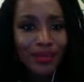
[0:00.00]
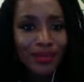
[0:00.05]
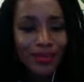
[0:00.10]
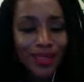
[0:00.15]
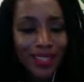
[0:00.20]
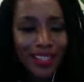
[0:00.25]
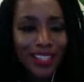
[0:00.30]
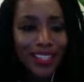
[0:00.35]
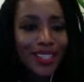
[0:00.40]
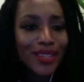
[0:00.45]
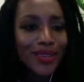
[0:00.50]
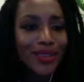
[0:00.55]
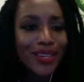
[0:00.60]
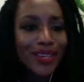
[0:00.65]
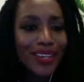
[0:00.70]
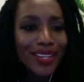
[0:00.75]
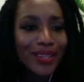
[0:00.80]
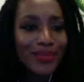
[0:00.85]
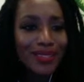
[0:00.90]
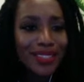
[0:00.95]
You
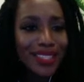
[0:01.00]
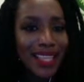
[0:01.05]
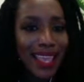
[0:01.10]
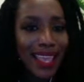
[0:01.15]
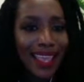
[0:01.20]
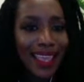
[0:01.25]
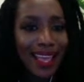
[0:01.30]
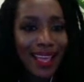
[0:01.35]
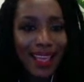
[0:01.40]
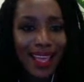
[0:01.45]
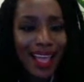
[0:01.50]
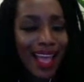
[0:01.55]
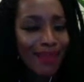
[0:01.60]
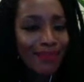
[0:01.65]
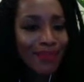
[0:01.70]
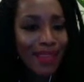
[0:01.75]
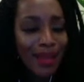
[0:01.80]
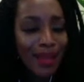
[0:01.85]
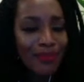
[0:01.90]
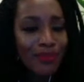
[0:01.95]
know what I'm saying?
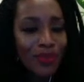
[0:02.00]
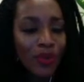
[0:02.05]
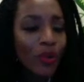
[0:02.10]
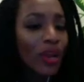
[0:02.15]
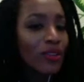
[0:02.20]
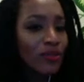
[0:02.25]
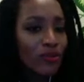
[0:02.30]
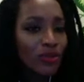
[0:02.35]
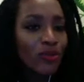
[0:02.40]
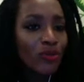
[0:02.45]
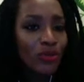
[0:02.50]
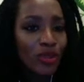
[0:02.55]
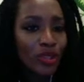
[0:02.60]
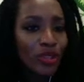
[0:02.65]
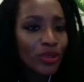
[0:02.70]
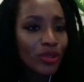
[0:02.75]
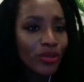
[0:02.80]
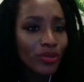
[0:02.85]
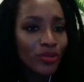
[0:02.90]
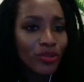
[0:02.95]
I'm grateful for
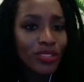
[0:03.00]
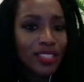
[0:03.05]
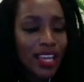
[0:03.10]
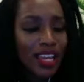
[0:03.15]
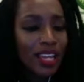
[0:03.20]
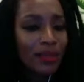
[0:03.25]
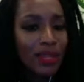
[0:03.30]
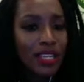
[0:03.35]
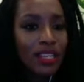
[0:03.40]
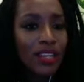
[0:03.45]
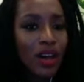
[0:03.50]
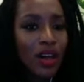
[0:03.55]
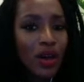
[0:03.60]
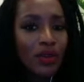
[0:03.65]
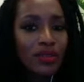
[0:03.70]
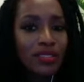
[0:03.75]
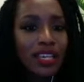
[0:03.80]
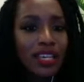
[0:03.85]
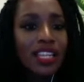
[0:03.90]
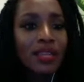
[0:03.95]
you for telling me
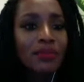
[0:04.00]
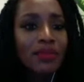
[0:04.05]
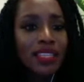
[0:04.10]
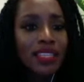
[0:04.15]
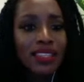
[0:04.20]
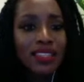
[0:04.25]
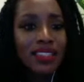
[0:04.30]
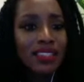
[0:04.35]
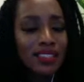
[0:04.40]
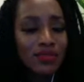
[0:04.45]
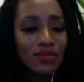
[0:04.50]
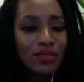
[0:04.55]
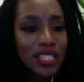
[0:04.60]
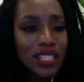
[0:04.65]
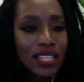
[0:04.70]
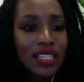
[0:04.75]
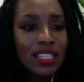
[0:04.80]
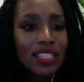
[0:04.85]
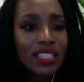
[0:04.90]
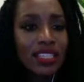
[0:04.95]
no, telling me this is
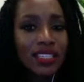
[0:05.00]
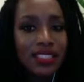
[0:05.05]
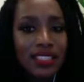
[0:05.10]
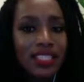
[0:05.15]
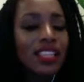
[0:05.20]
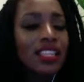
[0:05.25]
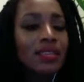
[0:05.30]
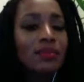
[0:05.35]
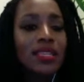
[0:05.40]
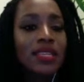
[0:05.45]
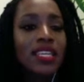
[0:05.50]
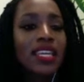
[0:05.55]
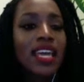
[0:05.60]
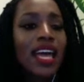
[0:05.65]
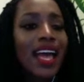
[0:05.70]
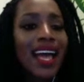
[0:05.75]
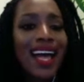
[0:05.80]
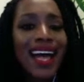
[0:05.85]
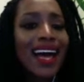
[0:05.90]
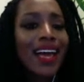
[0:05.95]
ridiculous, telling me
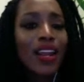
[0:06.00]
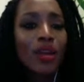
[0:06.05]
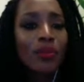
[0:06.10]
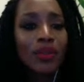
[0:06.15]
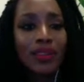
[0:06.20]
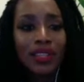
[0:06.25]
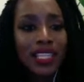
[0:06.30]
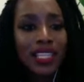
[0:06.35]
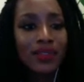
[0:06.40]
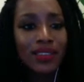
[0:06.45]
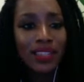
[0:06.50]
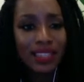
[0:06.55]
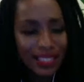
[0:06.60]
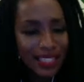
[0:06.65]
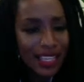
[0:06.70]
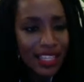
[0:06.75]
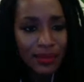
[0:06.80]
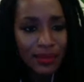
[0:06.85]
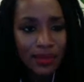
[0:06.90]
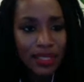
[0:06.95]
I don't believe it,
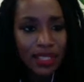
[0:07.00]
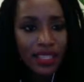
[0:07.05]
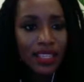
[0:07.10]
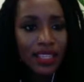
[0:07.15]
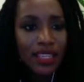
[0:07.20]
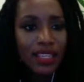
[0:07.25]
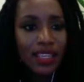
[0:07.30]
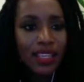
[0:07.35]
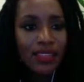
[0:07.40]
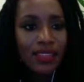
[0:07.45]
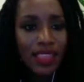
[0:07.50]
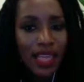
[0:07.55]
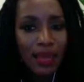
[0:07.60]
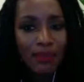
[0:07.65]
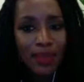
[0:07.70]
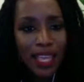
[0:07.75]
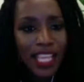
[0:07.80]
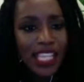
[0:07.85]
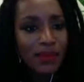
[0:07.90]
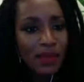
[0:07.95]
telling me
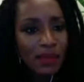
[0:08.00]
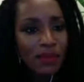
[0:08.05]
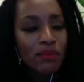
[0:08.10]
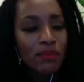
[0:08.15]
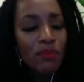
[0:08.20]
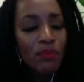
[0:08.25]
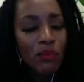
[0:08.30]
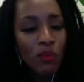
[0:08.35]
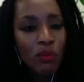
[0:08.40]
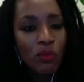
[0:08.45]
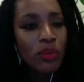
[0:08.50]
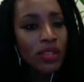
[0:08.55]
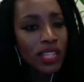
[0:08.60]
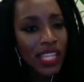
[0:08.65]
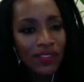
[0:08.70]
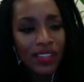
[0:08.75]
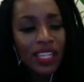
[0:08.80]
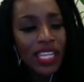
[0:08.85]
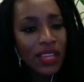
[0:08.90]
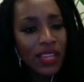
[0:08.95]
that makes me
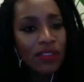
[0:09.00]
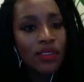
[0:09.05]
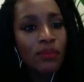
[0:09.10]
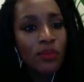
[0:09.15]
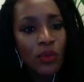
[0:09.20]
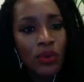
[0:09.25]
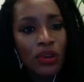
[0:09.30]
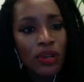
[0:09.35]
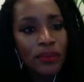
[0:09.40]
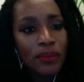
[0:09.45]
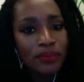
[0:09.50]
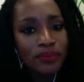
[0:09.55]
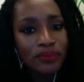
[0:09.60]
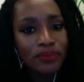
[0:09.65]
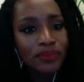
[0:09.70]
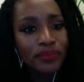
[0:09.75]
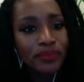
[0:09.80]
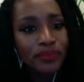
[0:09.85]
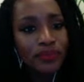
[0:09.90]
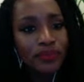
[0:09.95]
believe it even more.
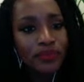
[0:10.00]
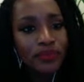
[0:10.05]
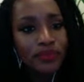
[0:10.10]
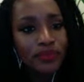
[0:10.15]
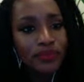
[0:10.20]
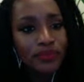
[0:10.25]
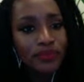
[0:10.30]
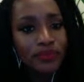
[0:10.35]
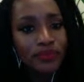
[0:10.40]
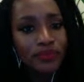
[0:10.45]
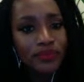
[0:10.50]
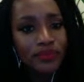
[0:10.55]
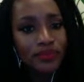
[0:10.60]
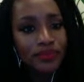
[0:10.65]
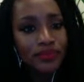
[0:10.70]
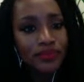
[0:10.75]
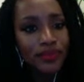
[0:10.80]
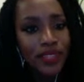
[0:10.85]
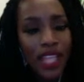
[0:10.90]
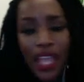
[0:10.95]

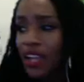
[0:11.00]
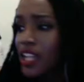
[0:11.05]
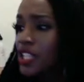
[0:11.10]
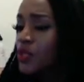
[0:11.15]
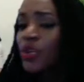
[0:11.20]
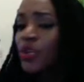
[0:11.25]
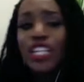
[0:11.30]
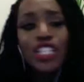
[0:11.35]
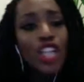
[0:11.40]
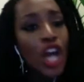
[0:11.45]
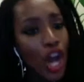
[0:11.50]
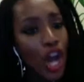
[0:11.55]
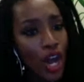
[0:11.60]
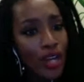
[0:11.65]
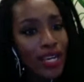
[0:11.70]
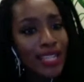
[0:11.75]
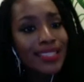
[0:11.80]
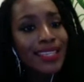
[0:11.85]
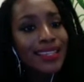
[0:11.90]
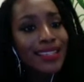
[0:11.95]
Because when it's
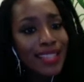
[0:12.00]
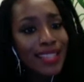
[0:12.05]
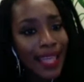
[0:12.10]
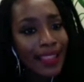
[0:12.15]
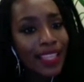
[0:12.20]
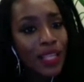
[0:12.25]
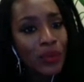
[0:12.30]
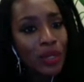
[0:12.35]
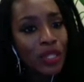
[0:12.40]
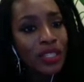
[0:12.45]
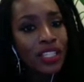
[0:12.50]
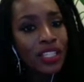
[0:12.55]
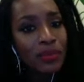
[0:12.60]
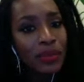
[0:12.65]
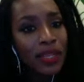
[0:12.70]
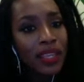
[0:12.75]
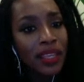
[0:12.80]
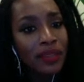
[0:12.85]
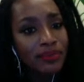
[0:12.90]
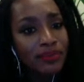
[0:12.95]
hard, that's exactly where you need to
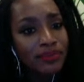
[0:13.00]
be.